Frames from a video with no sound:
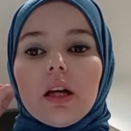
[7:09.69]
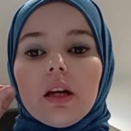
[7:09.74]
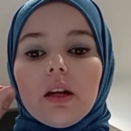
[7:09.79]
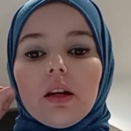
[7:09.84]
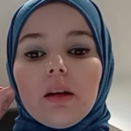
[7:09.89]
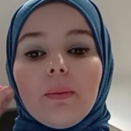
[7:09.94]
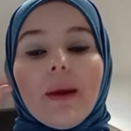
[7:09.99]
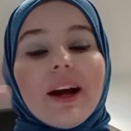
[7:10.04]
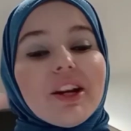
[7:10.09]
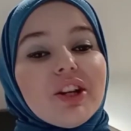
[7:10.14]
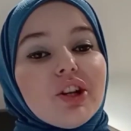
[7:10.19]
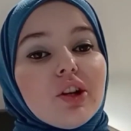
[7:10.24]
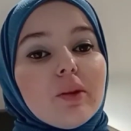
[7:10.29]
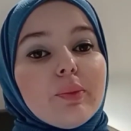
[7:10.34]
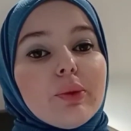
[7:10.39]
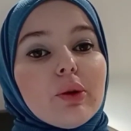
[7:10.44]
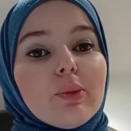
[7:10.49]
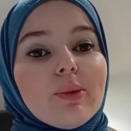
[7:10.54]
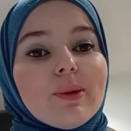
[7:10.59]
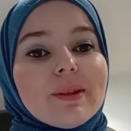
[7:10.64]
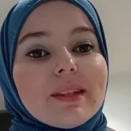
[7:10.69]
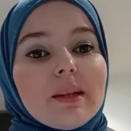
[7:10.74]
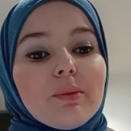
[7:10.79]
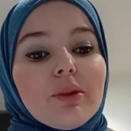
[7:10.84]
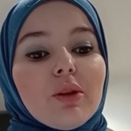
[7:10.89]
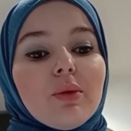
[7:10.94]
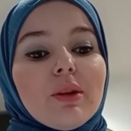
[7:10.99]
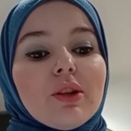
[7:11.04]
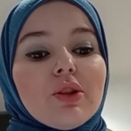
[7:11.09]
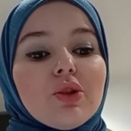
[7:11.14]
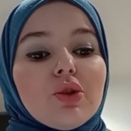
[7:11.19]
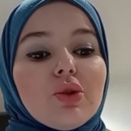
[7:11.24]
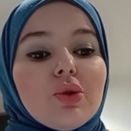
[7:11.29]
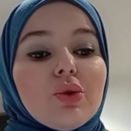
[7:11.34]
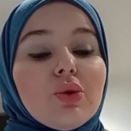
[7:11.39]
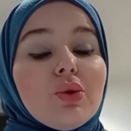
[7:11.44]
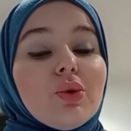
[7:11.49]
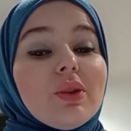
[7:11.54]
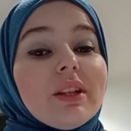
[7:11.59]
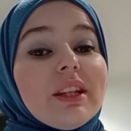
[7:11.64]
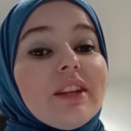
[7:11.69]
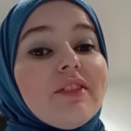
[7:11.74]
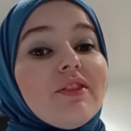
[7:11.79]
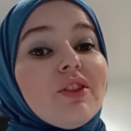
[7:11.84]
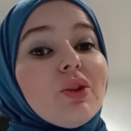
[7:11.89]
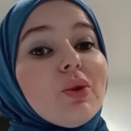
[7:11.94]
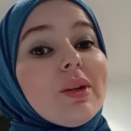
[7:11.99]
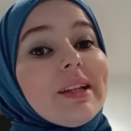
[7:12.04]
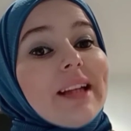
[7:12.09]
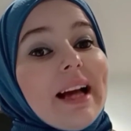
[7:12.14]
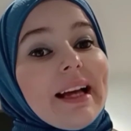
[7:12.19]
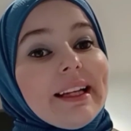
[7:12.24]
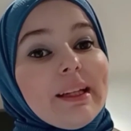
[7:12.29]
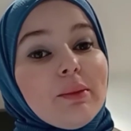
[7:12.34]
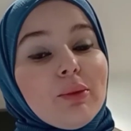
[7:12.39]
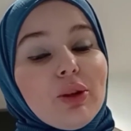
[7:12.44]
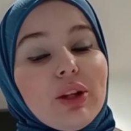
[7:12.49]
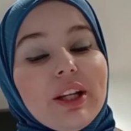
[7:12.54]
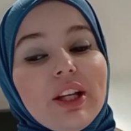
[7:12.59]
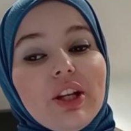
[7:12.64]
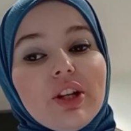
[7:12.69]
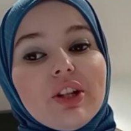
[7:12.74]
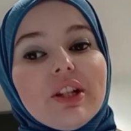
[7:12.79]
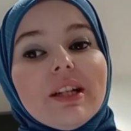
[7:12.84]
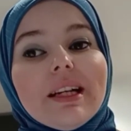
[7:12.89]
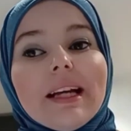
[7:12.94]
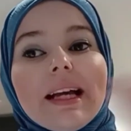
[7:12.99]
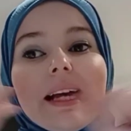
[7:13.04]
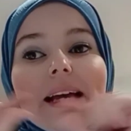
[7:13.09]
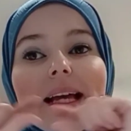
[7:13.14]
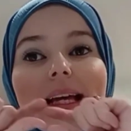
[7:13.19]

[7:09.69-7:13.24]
My dear pupils, I'm going to give you an animal here.